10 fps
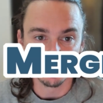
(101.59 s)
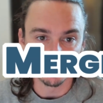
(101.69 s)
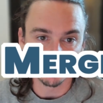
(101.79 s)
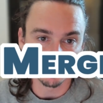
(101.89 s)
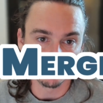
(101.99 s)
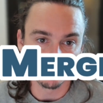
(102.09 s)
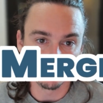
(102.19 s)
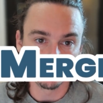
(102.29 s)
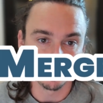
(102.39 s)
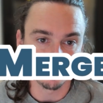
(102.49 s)
And so
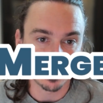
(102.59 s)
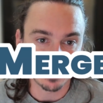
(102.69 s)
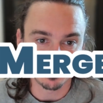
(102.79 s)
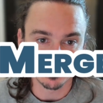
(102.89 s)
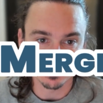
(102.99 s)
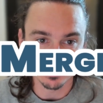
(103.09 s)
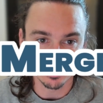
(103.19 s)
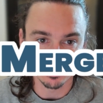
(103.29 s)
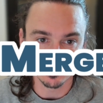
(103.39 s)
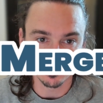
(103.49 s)
what'll happen is
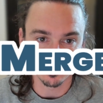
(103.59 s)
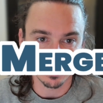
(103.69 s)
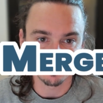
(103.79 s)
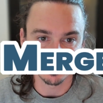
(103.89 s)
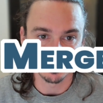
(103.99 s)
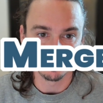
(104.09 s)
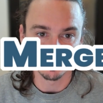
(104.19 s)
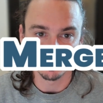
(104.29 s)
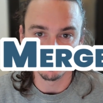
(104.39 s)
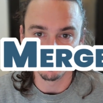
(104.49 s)
each user will have to go
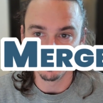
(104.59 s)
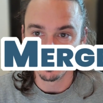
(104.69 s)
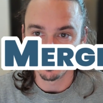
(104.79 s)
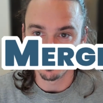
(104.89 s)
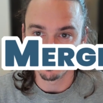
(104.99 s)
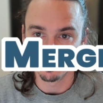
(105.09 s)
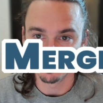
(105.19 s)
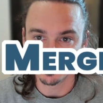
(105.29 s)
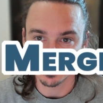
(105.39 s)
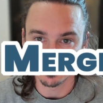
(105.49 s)
into their
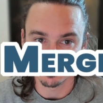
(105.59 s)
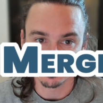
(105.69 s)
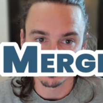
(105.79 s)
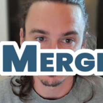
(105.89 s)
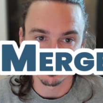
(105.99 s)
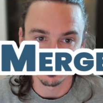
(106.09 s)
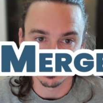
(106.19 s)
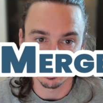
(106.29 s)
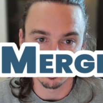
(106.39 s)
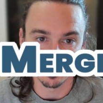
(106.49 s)
own settings,
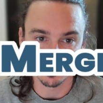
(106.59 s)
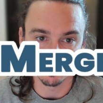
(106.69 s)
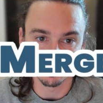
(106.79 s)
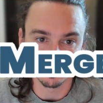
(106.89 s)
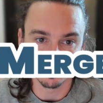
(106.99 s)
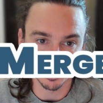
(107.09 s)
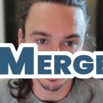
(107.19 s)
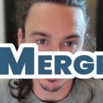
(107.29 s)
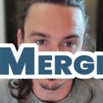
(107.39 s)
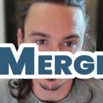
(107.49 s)
go up to the
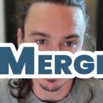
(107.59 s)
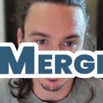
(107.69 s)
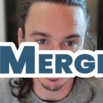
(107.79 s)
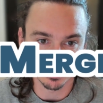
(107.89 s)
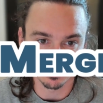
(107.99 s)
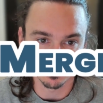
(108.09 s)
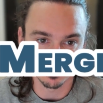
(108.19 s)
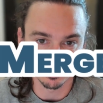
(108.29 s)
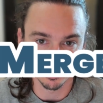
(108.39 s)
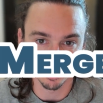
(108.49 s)
general section here
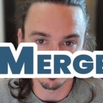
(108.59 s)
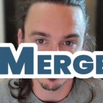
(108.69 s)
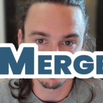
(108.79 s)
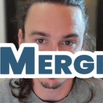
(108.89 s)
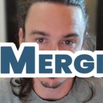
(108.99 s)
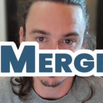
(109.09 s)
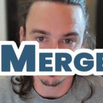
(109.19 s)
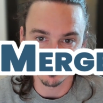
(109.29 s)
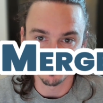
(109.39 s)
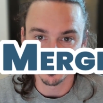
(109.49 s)
under your
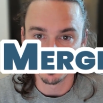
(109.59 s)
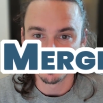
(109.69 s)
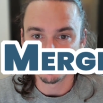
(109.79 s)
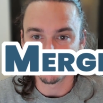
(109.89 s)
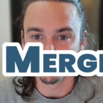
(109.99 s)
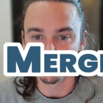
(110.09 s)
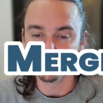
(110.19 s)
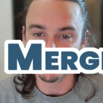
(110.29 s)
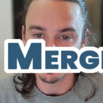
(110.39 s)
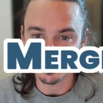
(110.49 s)
preferences, go to
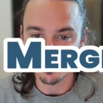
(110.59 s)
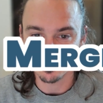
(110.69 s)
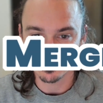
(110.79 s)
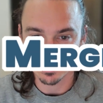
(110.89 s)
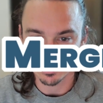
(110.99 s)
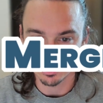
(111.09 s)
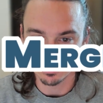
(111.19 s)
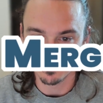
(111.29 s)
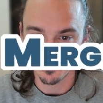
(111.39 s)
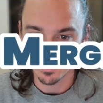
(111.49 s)
the email section,